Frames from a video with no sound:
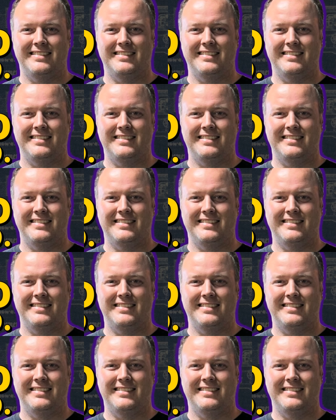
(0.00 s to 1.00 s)

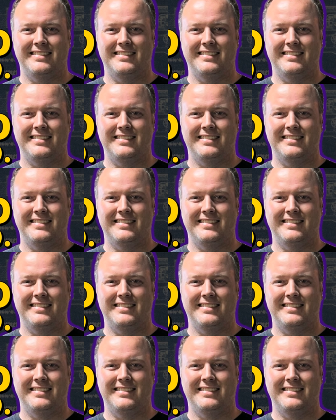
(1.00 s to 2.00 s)

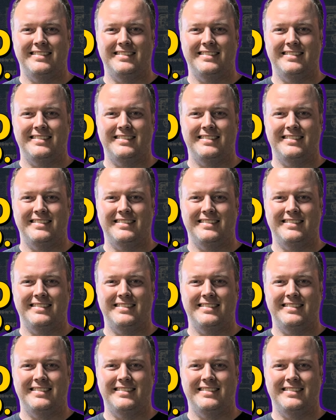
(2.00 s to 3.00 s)

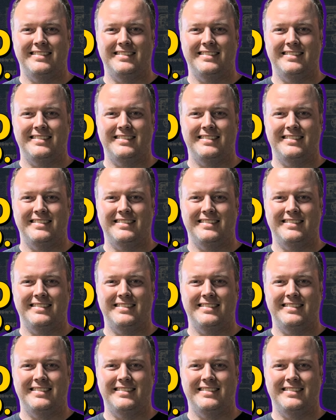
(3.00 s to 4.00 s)

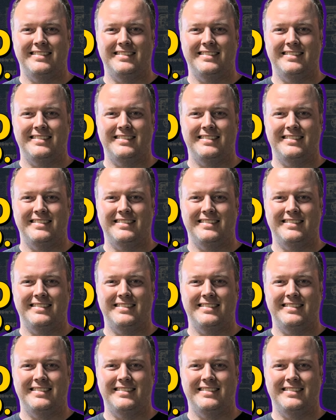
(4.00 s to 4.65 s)
This is a still picture; no speech is visible.